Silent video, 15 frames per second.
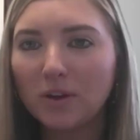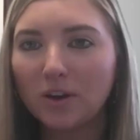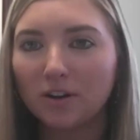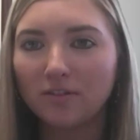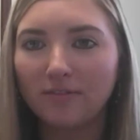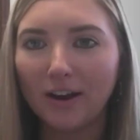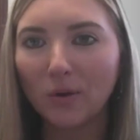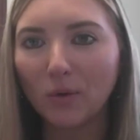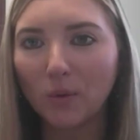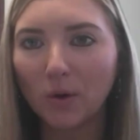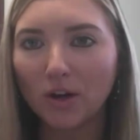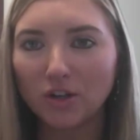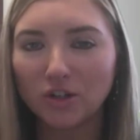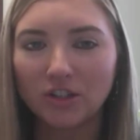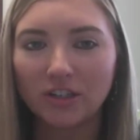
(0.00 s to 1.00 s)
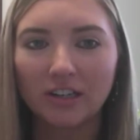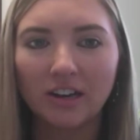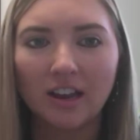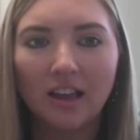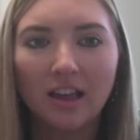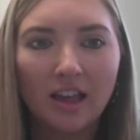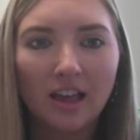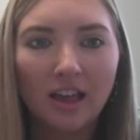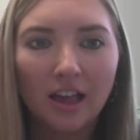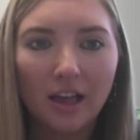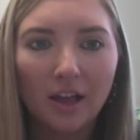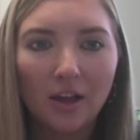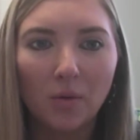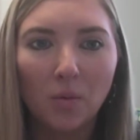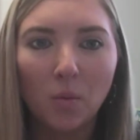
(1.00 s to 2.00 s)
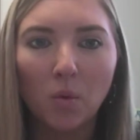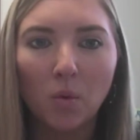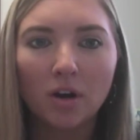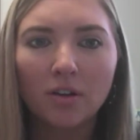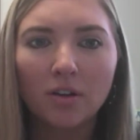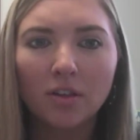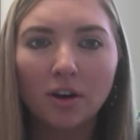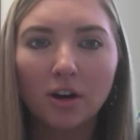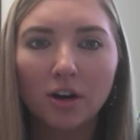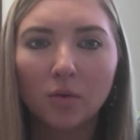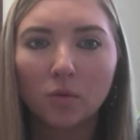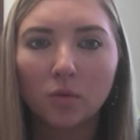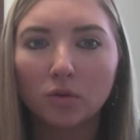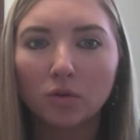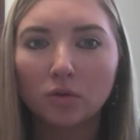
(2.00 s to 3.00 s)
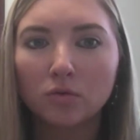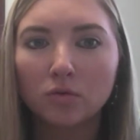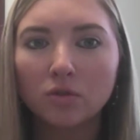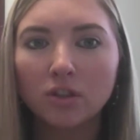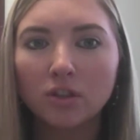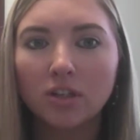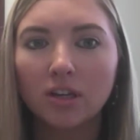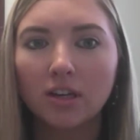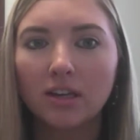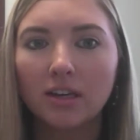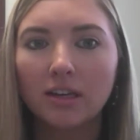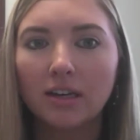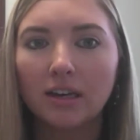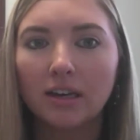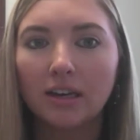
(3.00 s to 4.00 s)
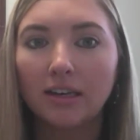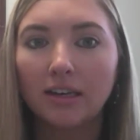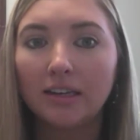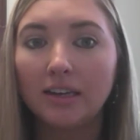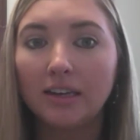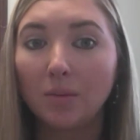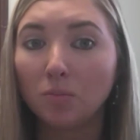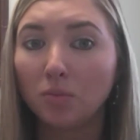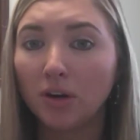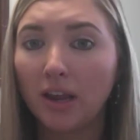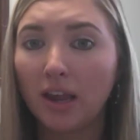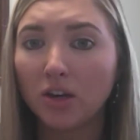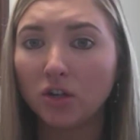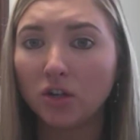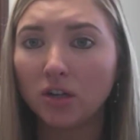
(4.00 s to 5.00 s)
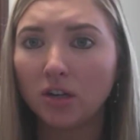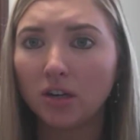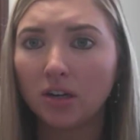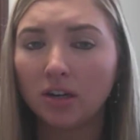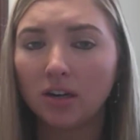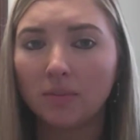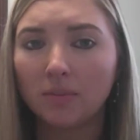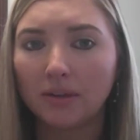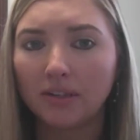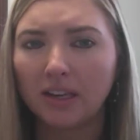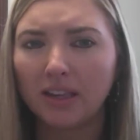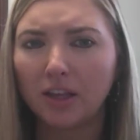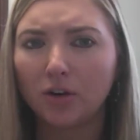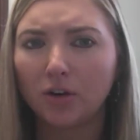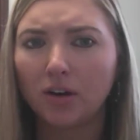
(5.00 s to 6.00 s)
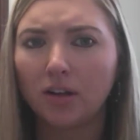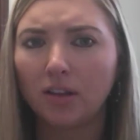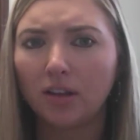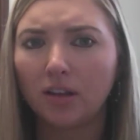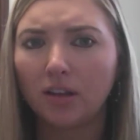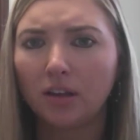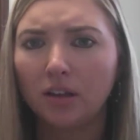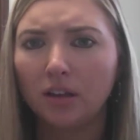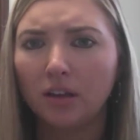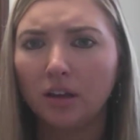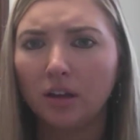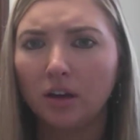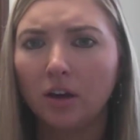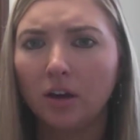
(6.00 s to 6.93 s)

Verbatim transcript: will be our final question. Mm. Uh, what are the current rules to depredation? Am I saying that correctly? Mm-hmm. Uh,